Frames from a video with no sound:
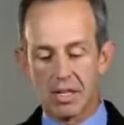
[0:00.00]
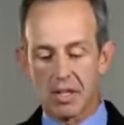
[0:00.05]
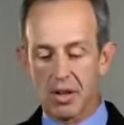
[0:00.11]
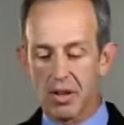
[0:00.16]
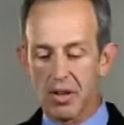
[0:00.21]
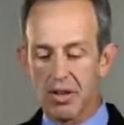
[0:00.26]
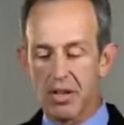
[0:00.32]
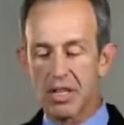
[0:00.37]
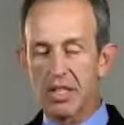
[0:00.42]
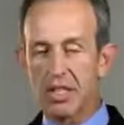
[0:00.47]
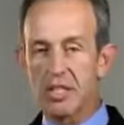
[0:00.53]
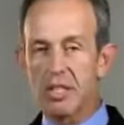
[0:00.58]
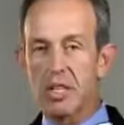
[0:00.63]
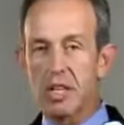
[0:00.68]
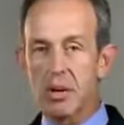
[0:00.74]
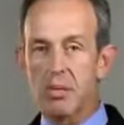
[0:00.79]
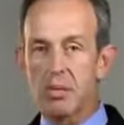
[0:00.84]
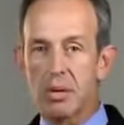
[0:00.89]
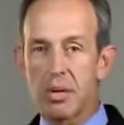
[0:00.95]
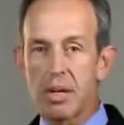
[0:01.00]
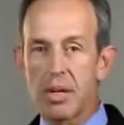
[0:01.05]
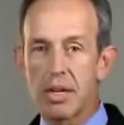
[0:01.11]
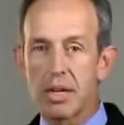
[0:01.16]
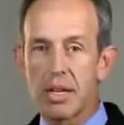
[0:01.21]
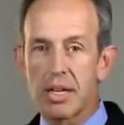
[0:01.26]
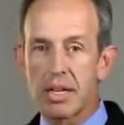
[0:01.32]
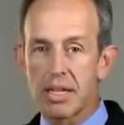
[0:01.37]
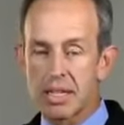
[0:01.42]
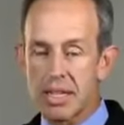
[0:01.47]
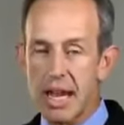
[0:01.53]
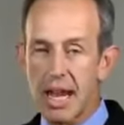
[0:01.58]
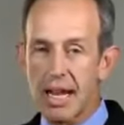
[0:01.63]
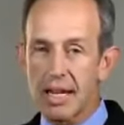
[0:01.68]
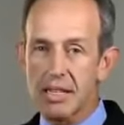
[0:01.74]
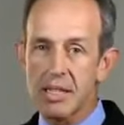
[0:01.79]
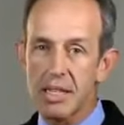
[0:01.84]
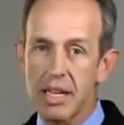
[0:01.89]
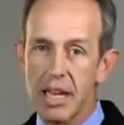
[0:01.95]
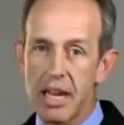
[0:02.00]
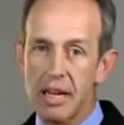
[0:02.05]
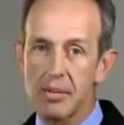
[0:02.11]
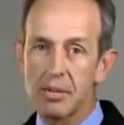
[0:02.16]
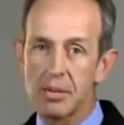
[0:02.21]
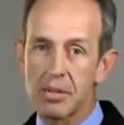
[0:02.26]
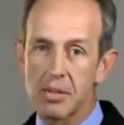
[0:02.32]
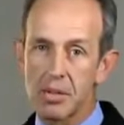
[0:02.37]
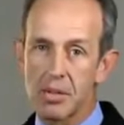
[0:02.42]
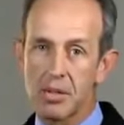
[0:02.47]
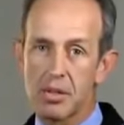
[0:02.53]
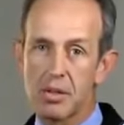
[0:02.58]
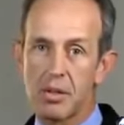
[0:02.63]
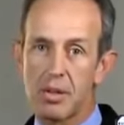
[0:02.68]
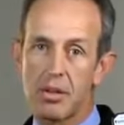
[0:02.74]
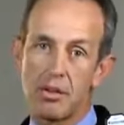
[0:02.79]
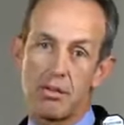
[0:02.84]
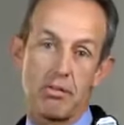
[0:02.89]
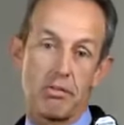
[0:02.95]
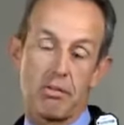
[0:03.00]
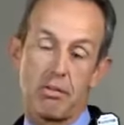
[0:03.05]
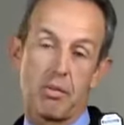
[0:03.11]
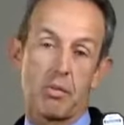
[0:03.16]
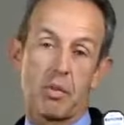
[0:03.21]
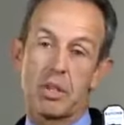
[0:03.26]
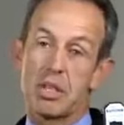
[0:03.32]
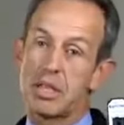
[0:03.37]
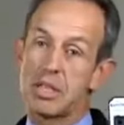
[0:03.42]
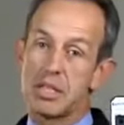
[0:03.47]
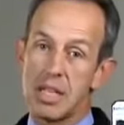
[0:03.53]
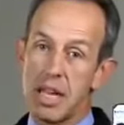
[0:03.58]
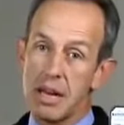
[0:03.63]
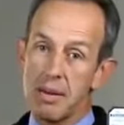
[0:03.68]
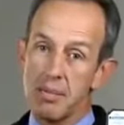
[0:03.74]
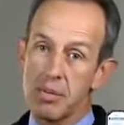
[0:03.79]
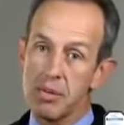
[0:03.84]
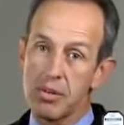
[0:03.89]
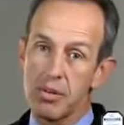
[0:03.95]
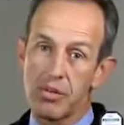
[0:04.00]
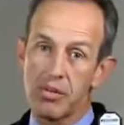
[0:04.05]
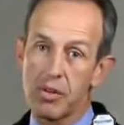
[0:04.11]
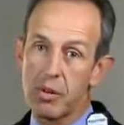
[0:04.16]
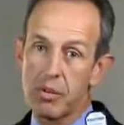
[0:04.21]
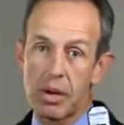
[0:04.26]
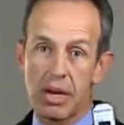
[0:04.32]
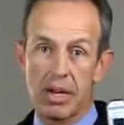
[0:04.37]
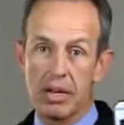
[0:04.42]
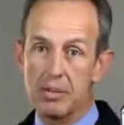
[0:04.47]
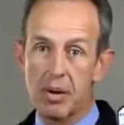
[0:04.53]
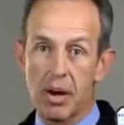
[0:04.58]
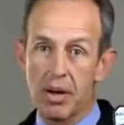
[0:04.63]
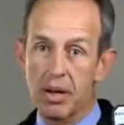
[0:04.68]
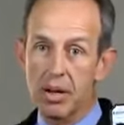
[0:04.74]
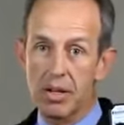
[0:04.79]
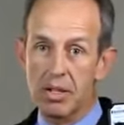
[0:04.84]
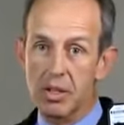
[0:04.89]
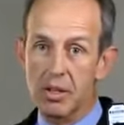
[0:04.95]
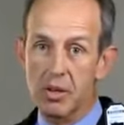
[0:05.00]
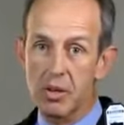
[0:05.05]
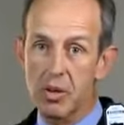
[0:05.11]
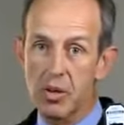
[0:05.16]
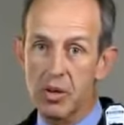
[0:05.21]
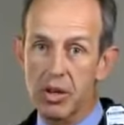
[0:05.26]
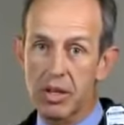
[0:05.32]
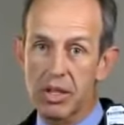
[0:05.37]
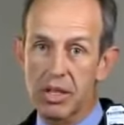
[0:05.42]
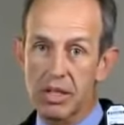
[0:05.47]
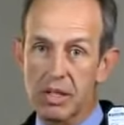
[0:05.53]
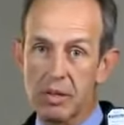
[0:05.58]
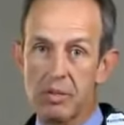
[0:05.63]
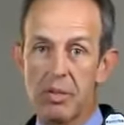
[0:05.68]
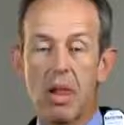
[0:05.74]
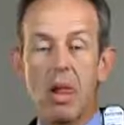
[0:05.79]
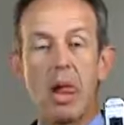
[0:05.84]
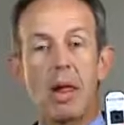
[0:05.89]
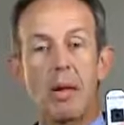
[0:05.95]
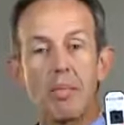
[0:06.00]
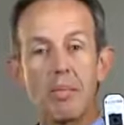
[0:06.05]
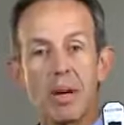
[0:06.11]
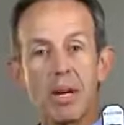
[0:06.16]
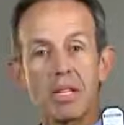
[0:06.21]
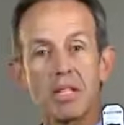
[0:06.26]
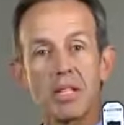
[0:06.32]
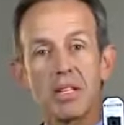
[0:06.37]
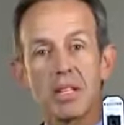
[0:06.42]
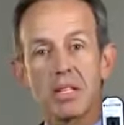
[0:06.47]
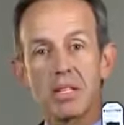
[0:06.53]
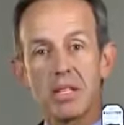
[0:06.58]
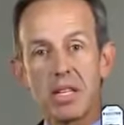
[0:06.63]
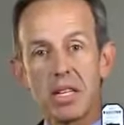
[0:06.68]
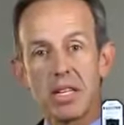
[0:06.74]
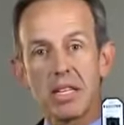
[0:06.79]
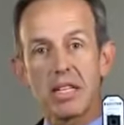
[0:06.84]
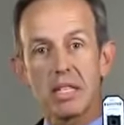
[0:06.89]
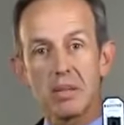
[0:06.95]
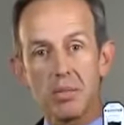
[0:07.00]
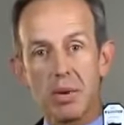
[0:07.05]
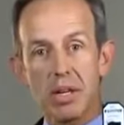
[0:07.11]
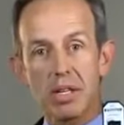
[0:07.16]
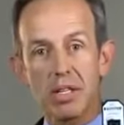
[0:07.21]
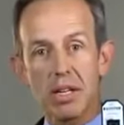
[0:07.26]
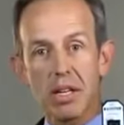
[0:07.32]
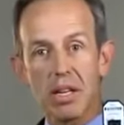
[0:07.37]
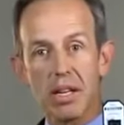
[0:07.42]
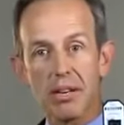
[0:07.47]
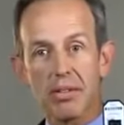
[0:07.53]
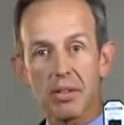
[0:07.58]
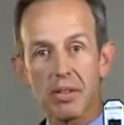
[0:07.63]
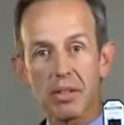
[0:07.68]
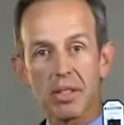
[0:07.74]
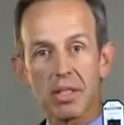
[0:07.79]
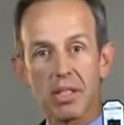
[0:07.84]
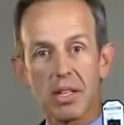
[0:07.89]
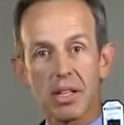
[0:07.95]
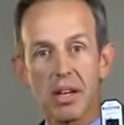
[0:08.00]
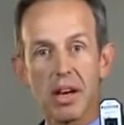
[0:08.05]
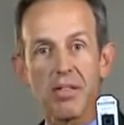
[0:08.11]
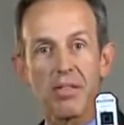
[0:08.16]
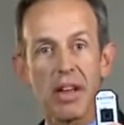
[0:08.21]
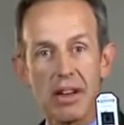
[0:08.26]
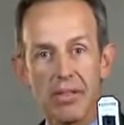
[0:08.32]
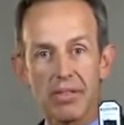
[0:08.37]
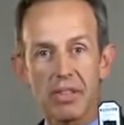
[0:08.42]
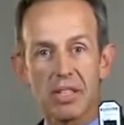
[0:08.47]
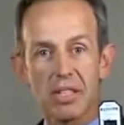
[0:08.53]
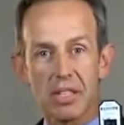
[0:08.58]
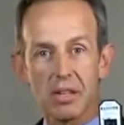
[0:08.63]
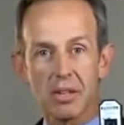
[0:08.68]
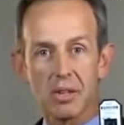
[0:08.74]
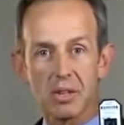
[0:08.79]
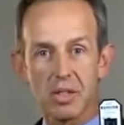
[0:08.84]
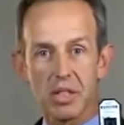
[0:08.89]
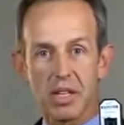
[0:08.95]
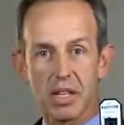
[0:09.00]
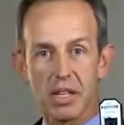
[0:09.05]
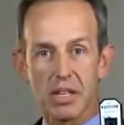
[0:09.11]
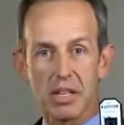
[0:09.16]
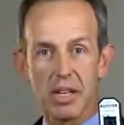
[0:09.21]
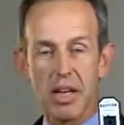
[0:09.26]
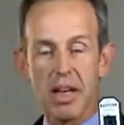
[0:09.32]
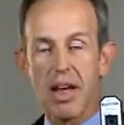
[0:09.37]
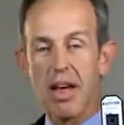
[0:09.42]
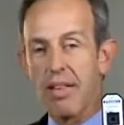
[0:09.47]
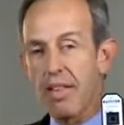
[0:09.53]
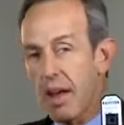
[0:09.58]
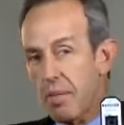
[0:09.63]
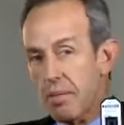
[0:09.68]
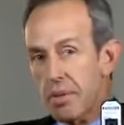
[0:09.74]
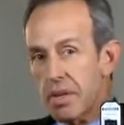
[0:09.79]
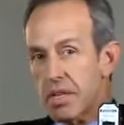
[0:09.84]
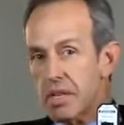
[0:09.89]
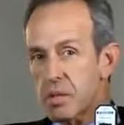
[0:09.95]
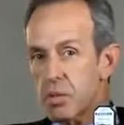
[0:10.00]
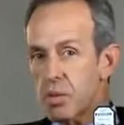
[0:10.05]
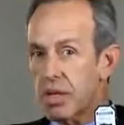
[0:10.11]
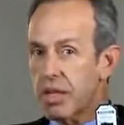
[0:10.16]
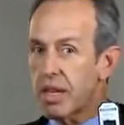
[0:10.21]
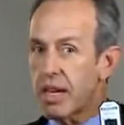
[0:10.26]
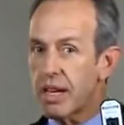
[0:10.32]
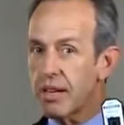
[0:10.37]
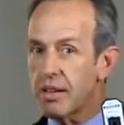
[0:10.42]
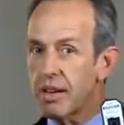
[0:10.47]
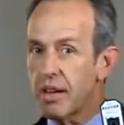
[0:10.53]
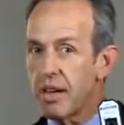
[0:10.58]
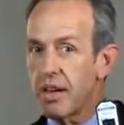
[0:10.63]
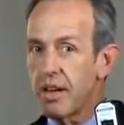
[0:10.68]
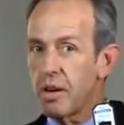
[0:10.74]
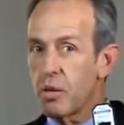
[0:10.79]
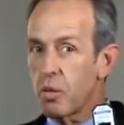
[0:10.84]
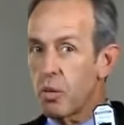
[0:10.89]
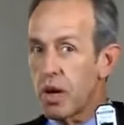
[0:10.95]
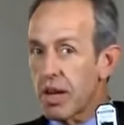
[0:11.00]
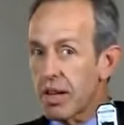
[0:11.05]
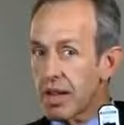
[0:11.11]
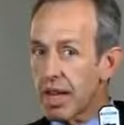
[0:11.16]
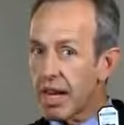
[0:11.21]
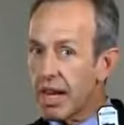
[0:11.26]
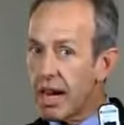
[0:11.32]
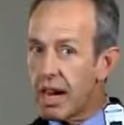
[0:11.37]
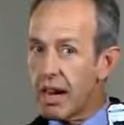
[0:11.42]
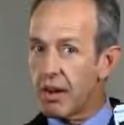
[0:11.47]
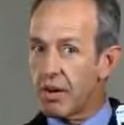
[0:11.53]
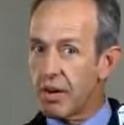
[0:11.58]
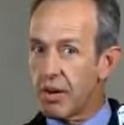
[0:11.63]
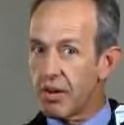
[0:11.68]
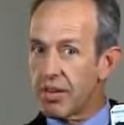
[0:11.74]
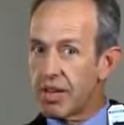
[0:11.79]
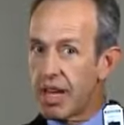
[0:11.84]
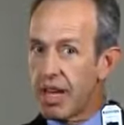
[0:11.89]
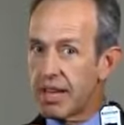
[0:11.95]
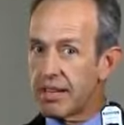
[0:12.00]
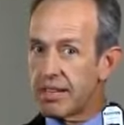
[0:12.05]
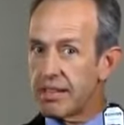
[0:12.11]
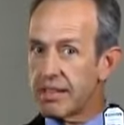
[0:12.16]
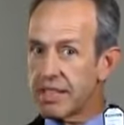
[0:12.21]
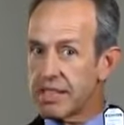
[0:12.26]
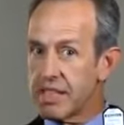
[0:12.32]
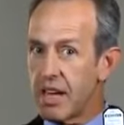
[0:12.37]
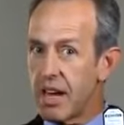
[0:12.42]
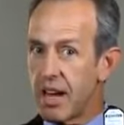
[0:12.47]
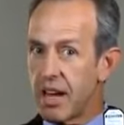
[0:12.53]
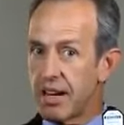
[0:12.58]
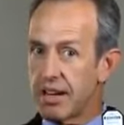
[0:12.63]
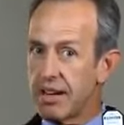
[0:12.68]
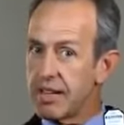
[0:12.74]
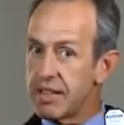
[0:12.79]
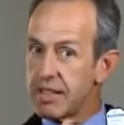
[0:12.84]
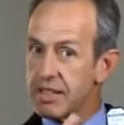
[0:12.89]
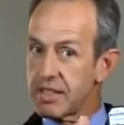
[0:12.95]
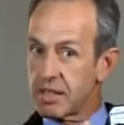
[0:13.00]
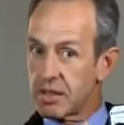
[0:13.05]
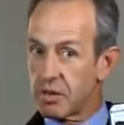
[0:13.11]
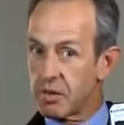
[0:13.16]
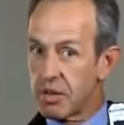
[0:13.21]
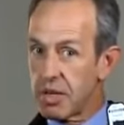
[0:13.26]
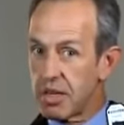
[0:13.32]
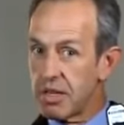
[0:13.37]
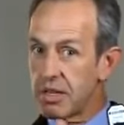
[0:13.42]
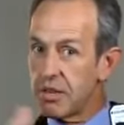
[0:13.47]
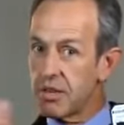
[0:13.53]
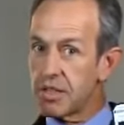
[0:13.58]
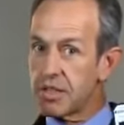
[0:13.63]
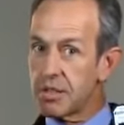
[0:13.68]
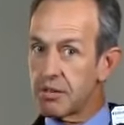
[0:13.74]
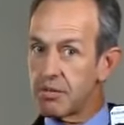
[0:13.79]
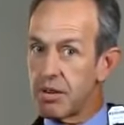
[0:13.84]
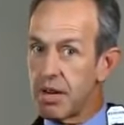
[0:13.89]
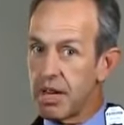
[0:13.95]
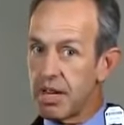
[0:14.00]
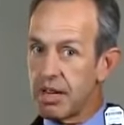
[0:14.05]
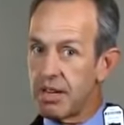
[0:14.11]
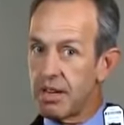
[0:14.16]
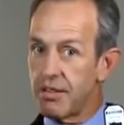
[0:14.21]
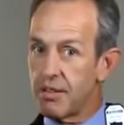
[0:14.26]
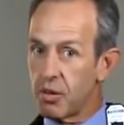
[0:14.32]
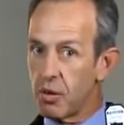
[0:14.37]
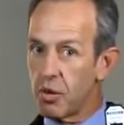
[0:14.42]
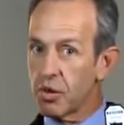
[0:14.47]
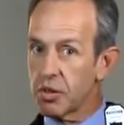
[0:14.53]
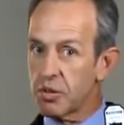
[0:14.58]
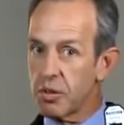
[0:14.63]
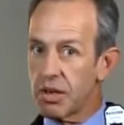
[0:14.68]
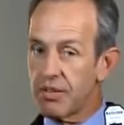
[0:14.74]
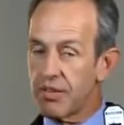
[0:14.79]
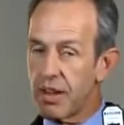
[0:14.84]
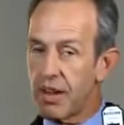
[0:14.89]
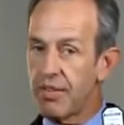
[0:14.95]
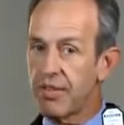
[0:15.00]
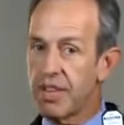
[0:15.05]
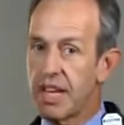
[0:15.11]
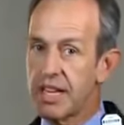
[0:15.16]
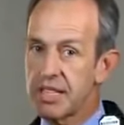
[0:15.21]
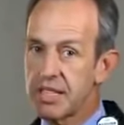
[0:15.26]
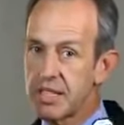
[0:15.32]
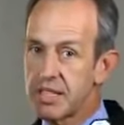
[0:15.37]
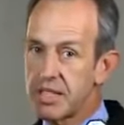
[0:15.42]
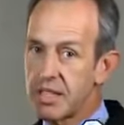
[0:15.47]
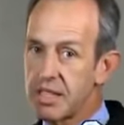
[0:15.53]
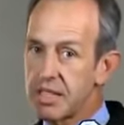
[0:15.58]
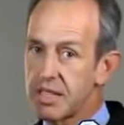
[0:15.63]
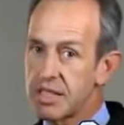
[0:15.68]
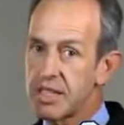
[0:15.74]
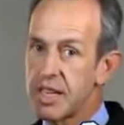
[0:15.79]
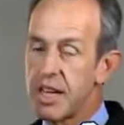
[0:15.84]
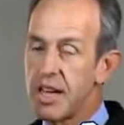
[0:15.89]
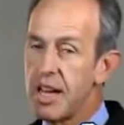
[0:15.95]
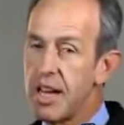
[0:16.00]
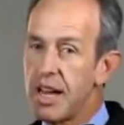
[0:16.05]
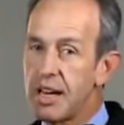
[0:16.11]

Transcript: So this chip is actually able to, with a sample from any biological organism, measure the gene expression levels of every single gene. That means we get where they are on that slide. Is it green or is it red for all 25,000 genes?